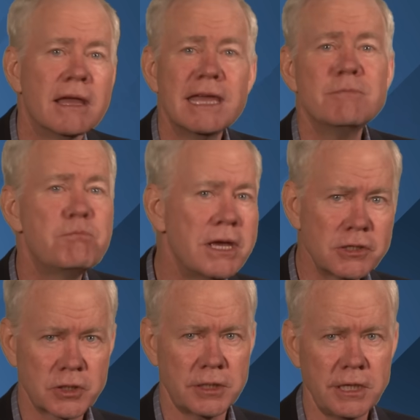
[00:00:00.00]
In
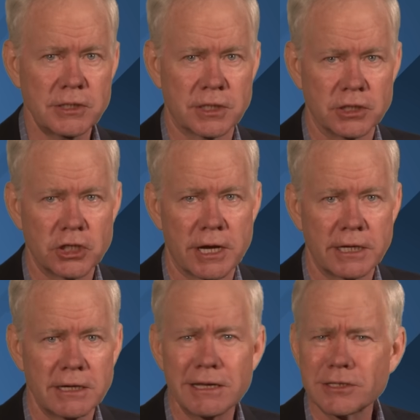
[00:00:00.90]
big cities in
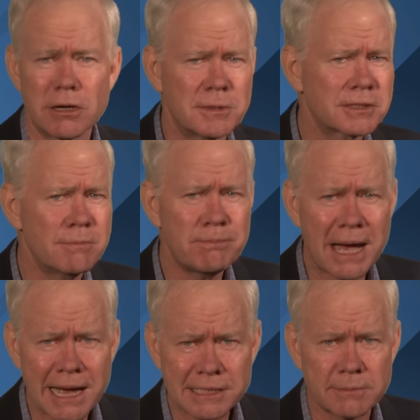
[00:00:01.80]
China, it's almost
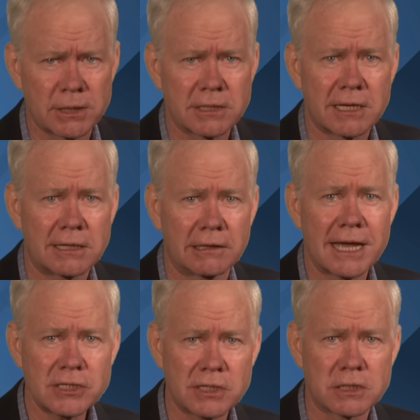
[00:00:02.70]
impossible to get a
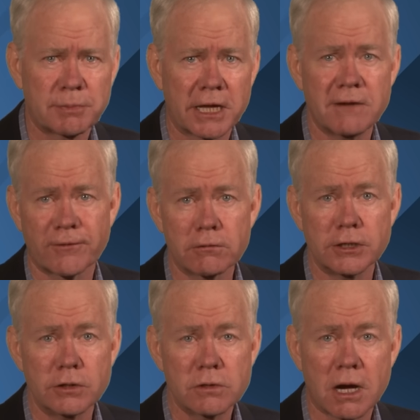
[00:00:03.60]
license plate for a
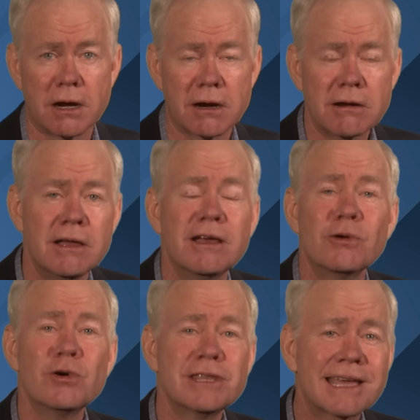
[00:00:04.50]
new car
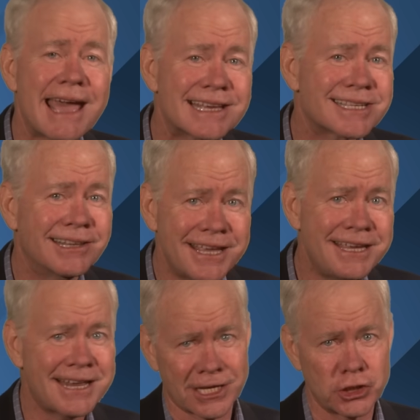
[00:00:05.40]
with a
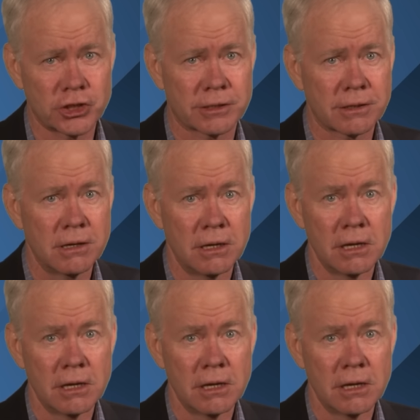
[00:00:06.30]
gasoline engine.